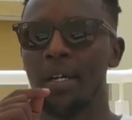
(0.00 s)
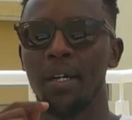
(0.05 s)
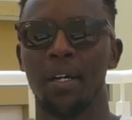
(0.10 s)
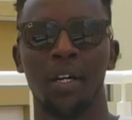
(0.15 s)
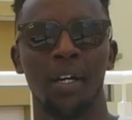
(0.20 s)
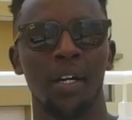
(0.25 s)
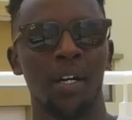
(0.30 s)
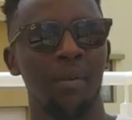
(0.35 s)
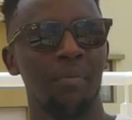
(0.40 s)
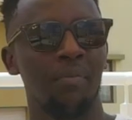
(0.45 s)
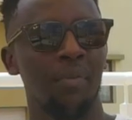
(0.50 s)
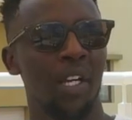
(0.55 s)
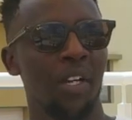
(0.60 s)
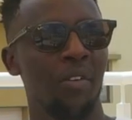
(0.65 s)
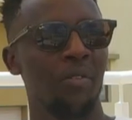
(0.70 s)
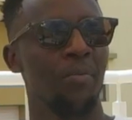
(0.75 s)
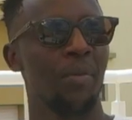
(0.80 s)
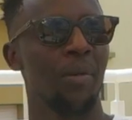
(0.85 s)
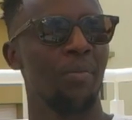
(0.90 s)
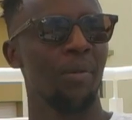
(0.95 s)
I
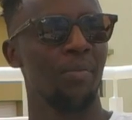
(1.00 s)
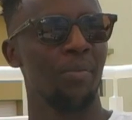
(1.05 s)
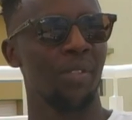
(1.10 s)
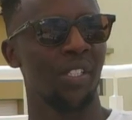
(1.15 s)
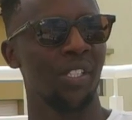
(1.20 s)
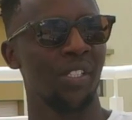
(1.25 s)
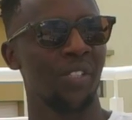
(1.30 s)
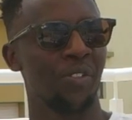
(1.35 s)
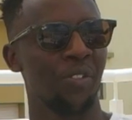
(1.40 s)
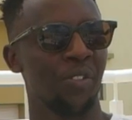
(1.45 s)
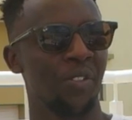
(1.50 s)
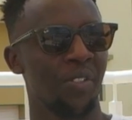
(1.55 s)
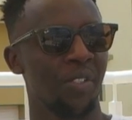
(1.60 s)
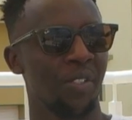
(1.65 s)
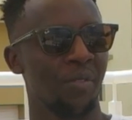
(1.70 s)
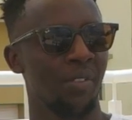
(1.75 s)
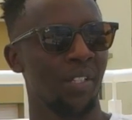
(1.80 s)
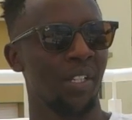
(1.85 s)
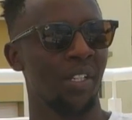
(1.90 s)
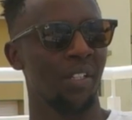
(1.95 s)
remember being introduced
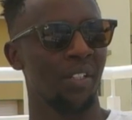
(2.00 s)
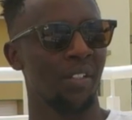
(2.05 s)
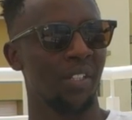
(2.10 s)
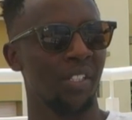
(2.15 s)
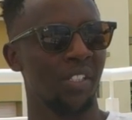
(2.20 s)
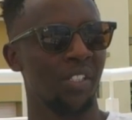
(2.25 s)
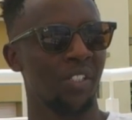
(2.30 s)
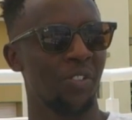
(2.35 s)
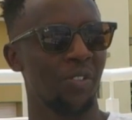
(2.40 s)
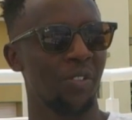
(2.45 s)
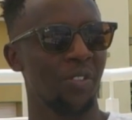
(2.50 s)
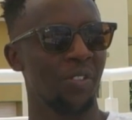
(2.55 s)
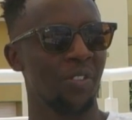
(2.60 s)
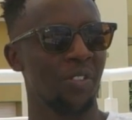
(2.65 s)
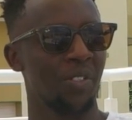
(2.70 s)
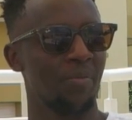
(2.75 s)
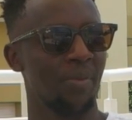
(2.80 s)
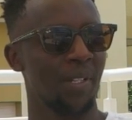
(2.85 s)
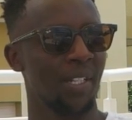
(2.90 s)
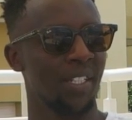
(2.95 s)

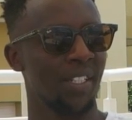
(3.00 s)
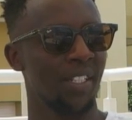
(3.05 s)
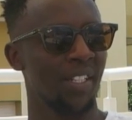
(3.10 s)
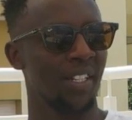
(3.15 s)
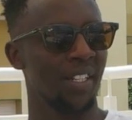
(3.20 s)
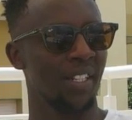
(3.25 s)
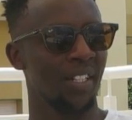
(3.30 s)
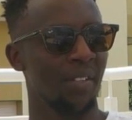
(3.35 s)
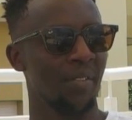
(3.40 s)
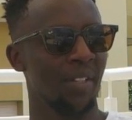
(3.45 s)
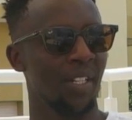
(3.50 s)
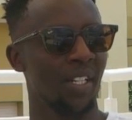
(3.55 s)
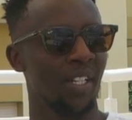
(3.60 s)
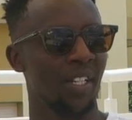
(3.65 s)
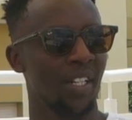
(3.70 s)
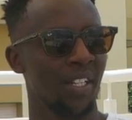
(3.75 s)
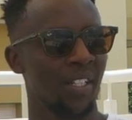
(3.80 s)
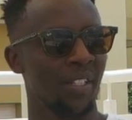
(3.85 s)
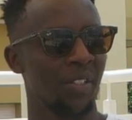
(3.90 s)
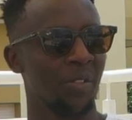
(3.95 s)
by a
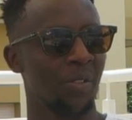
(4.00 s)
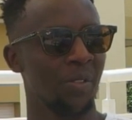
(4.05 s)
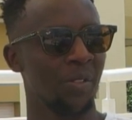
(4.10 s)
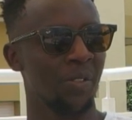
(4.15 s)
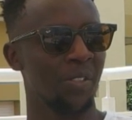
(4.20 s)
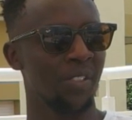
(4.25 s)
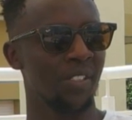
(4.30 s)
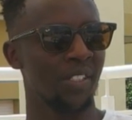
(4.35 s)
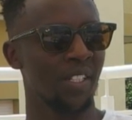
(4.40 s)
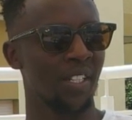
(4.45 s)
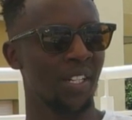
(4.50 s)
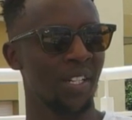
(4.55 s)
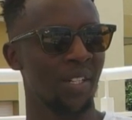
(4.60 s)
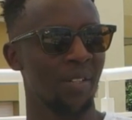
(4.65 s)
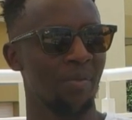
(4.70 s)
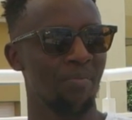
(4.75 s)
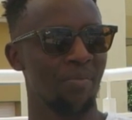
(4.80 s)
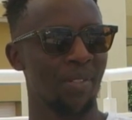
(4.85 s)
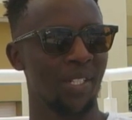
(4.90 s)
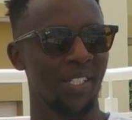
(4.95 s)
guy called
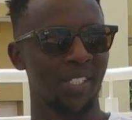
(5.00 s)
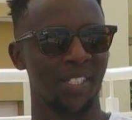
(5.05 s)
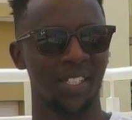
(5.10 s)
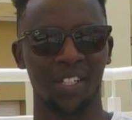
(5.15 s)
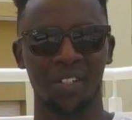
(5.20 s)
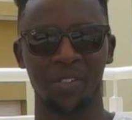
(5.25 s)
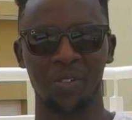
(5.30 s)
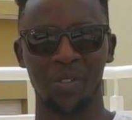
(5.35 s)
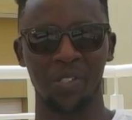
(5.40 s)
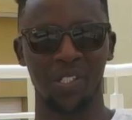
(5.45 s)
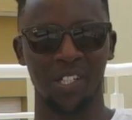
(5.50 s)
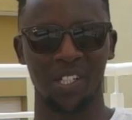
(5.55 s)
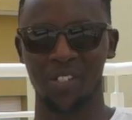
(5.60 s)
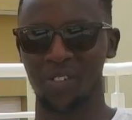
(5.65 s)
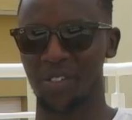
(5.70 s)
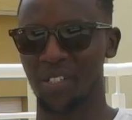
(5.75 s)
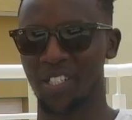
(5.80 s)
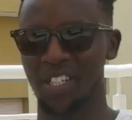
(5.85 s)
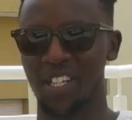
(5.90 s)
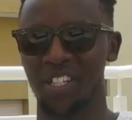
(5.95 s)
Pieter, who is
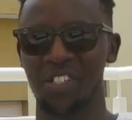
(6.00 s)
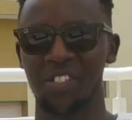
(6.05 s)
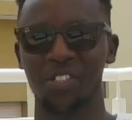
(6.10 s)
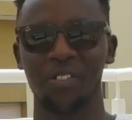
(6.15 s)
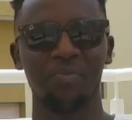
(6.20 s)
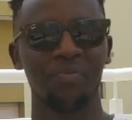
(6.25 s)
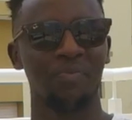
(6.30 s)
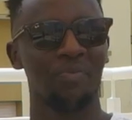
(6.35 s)
actually Dutch.